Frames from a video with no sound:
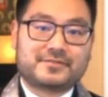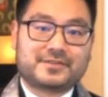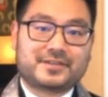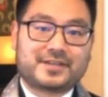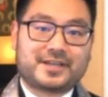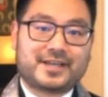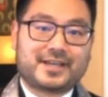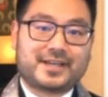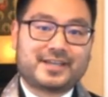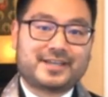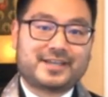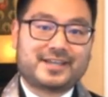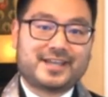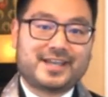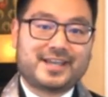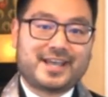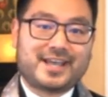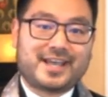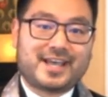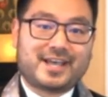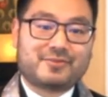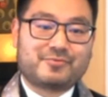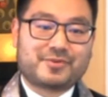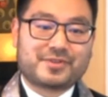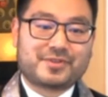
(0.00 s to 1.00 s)
Okay.
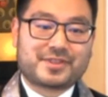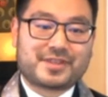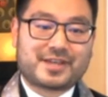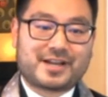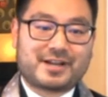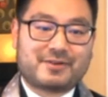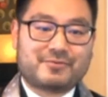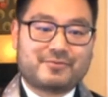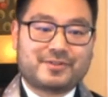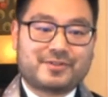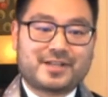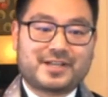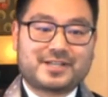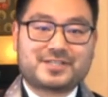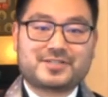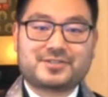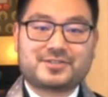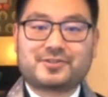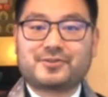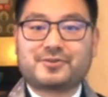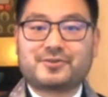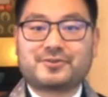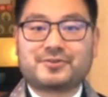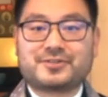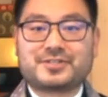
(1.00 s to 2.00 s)
And with that, I would like to
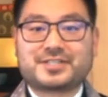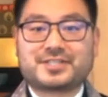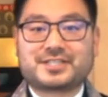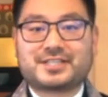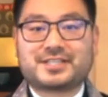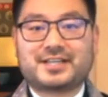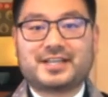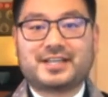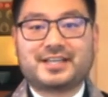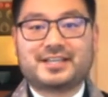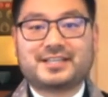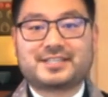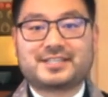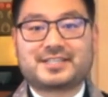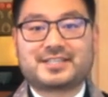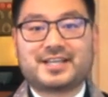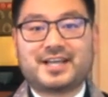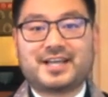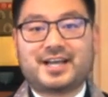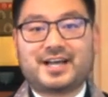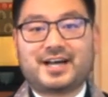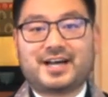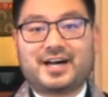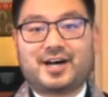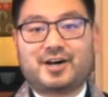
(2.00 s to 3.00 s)
close today's
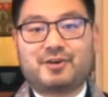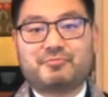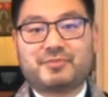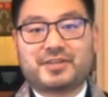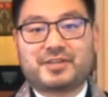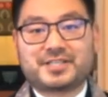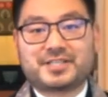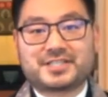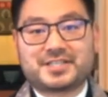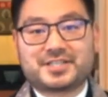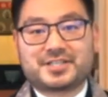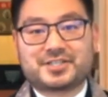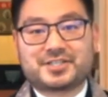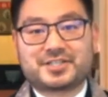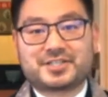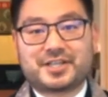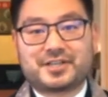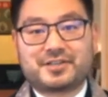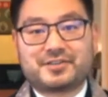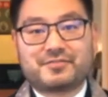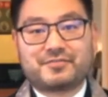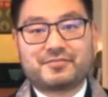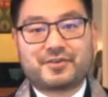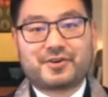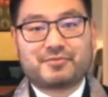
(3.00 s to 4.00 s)
message.
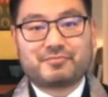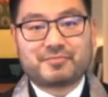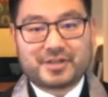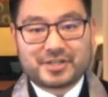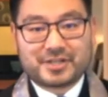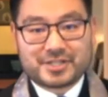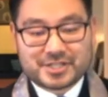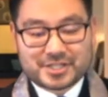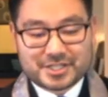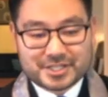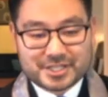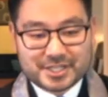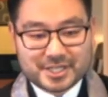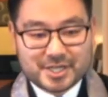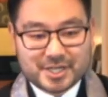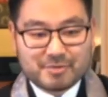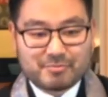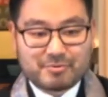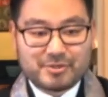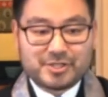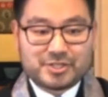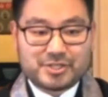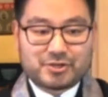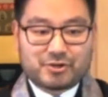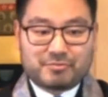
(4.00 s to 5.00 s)
Thank you very much.
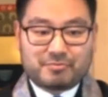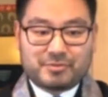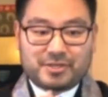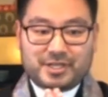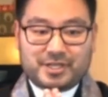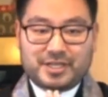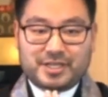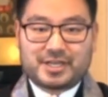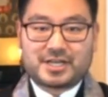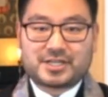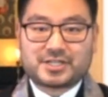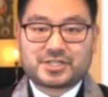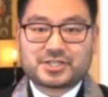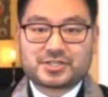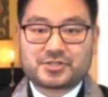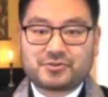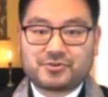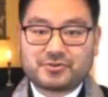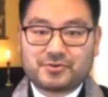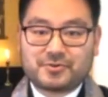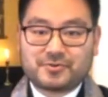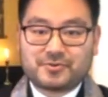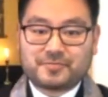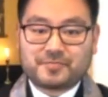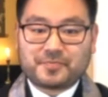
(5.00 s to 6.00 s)
Please join me in
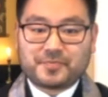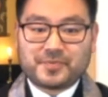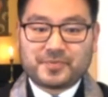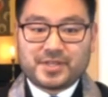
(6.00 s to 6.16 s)
Gasho.